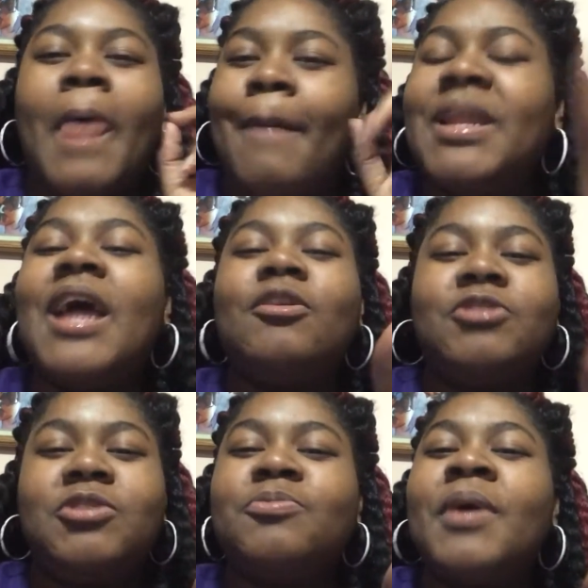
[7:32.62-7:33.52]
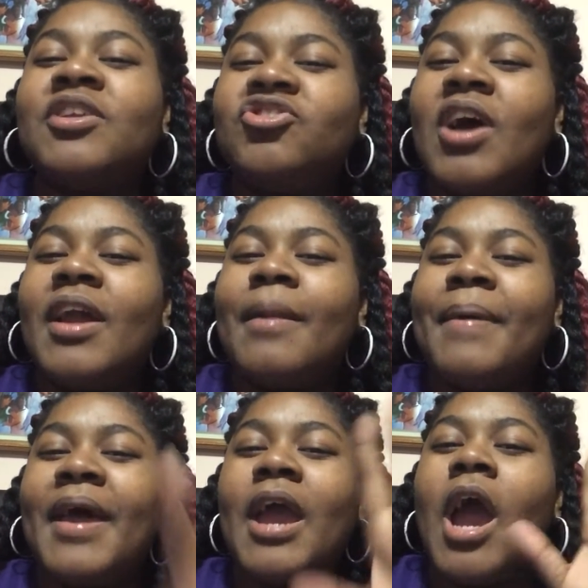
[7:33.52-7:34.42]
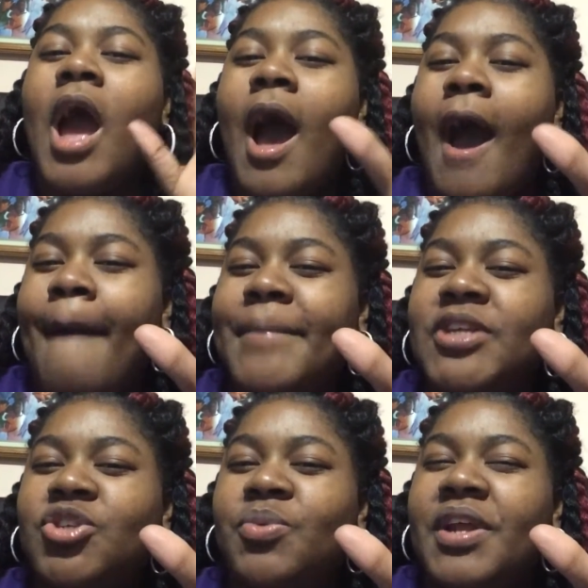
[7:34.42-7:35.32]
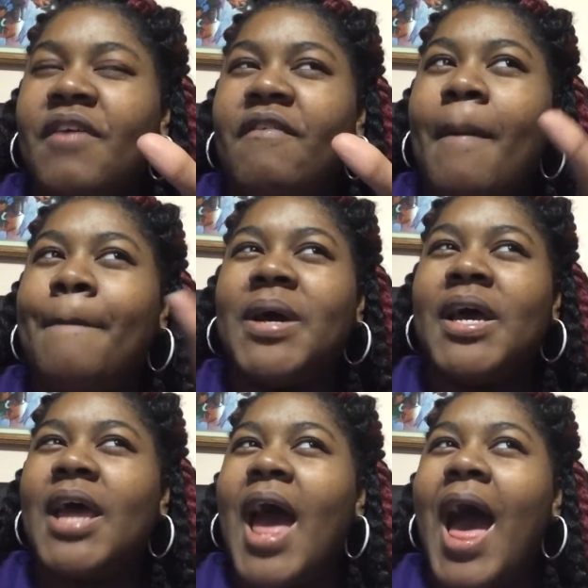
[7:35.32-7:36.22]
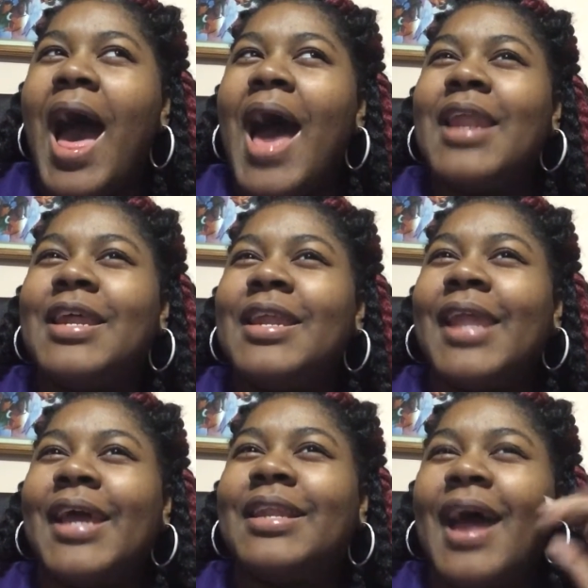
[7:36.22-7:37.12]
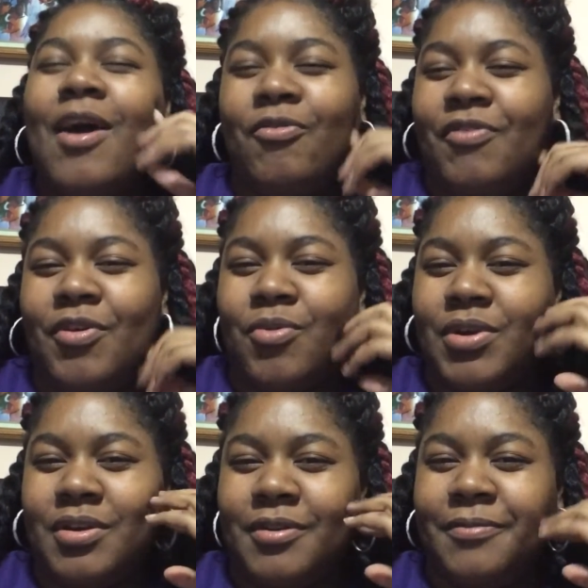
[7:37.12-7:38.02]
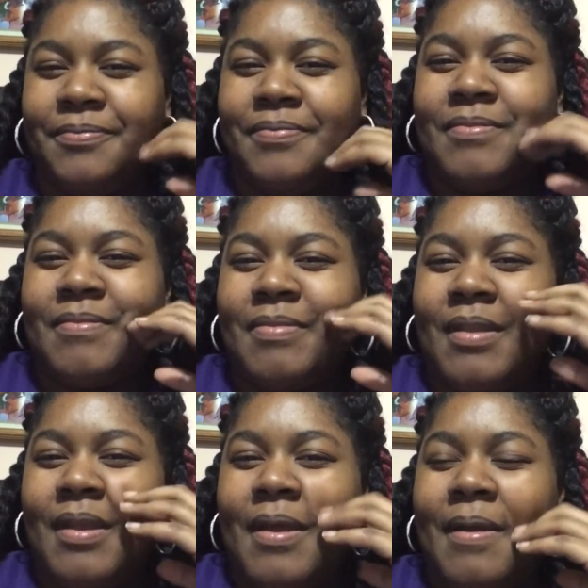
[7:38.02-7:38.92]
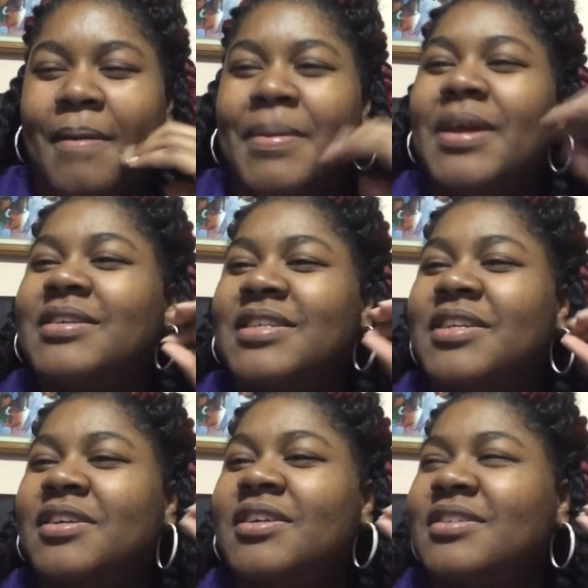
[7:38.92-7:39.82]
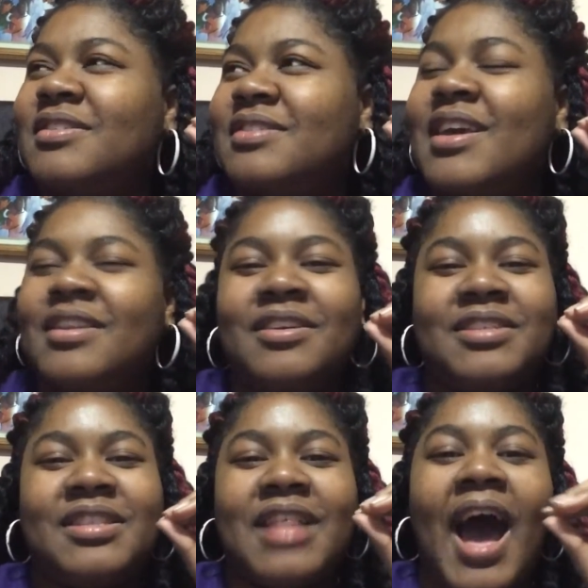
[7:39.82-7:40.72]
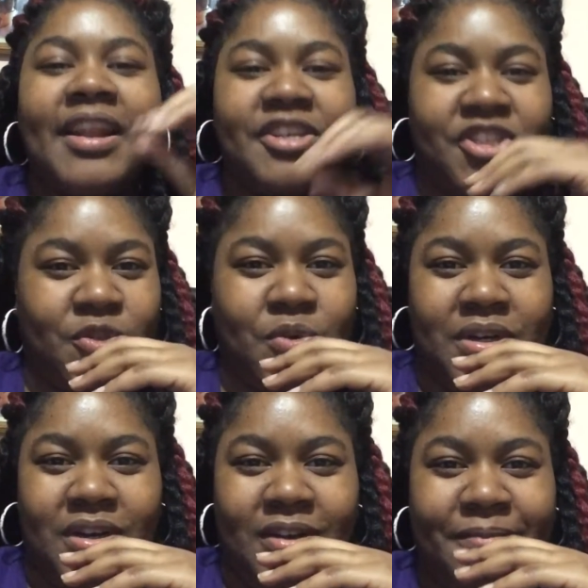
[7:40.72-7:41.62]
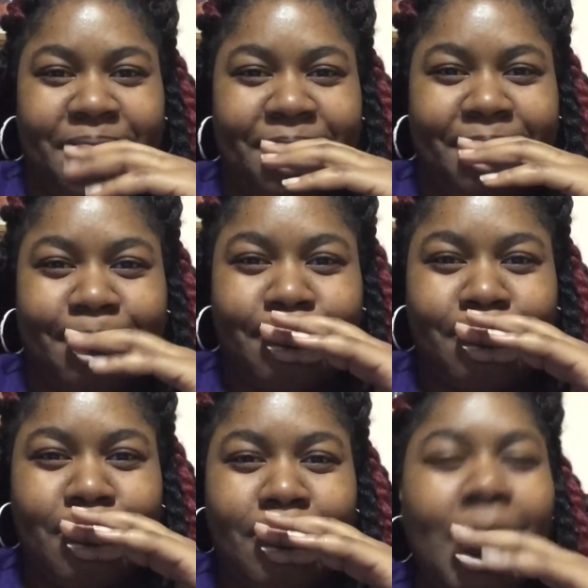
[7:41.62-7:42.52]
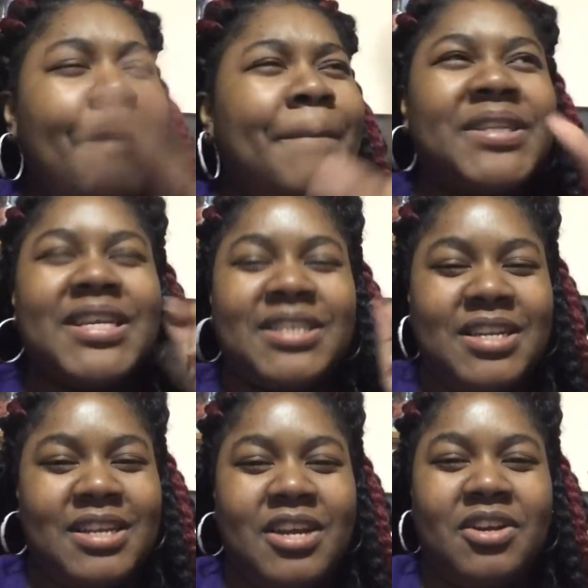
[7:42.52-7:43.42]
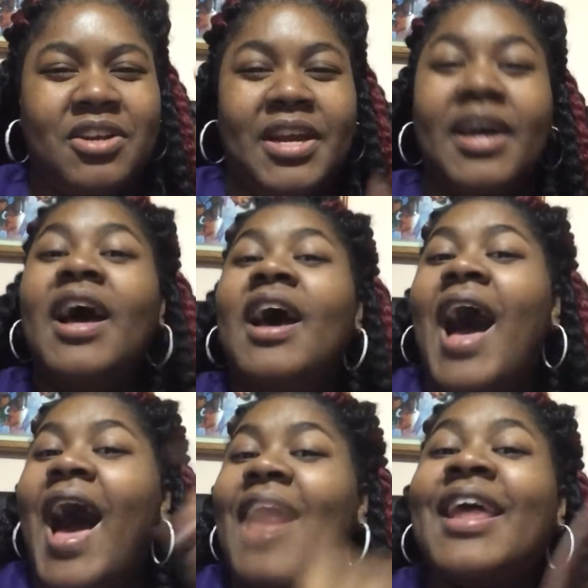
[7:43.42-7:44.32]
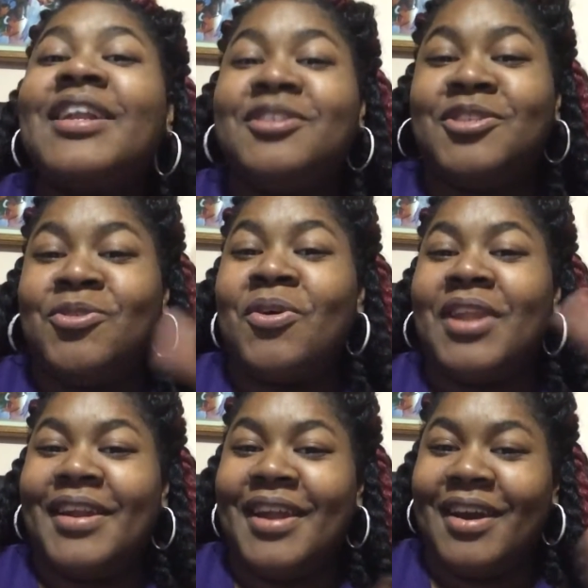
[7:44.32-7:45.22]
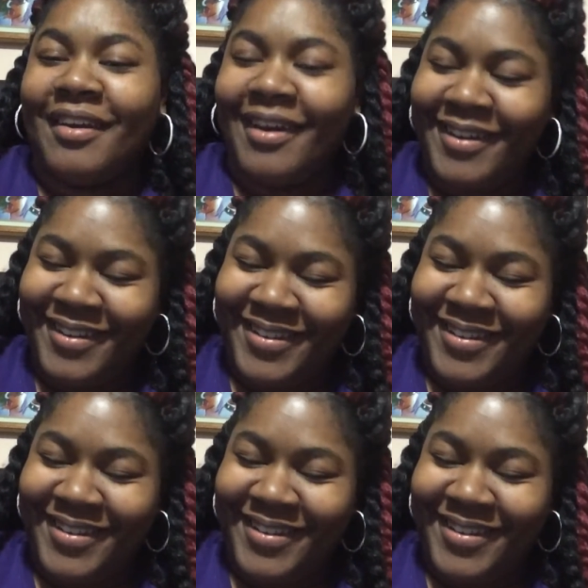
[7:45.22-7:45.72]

I mean, I know she was probably trying to pay homage or whatever, but I didn't like the outfit on her. Because it looked thottish on her. But that's neither here nor there. I like the song La Negra.